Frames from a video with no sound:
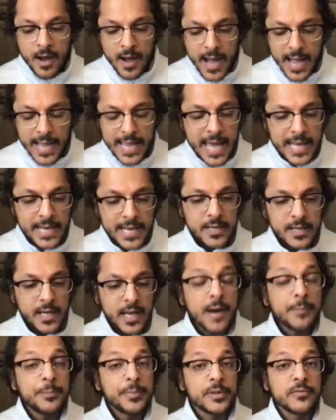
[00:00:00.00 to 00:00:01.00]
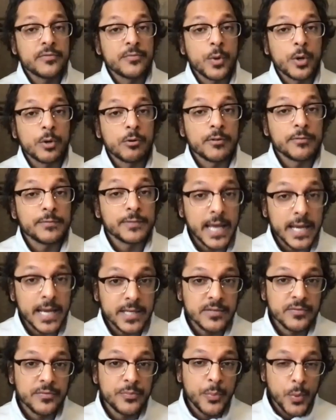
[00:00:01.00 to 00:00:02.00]
I added a couple of more
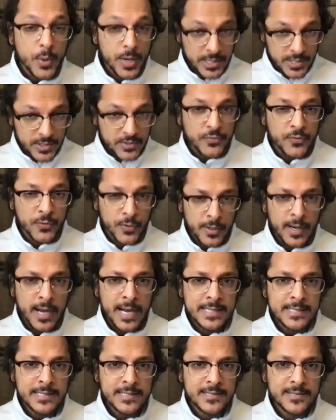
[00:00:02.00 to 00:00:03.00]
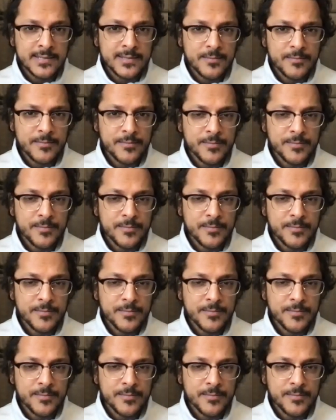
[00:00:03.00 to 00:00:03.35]
reflective points for us.